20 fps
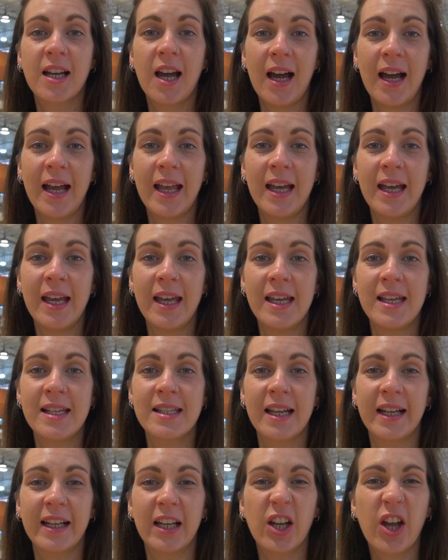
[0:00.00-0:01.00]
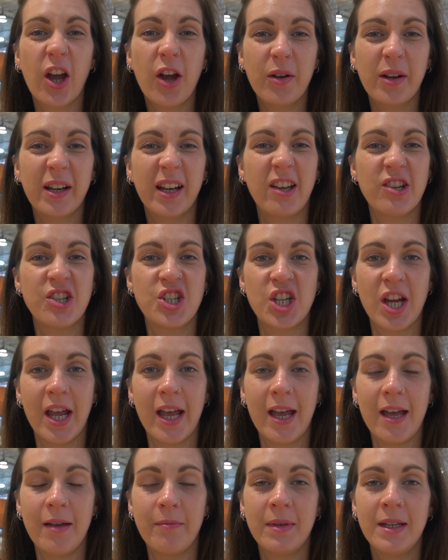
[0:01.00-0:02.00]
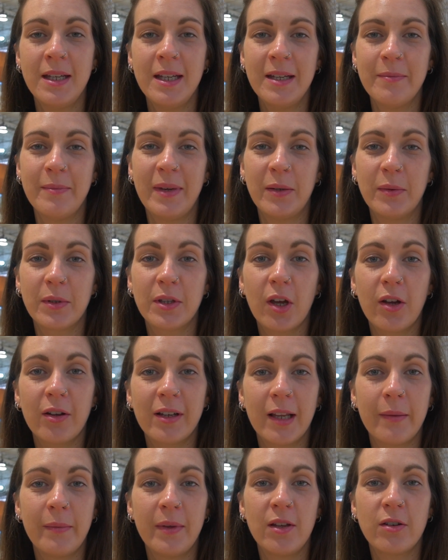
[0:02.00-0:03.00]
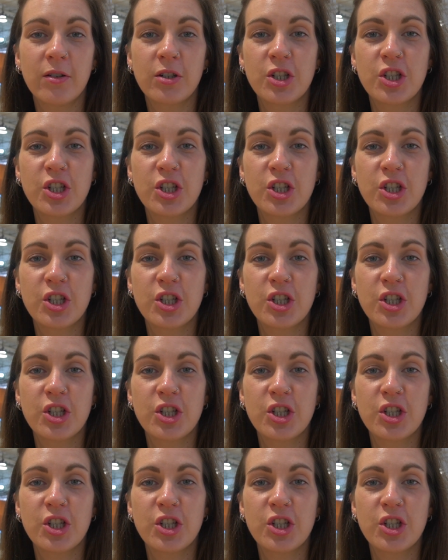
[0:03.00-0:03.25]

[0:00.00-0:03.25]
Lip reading: Kaya is like a coconut jam made with coconut milk,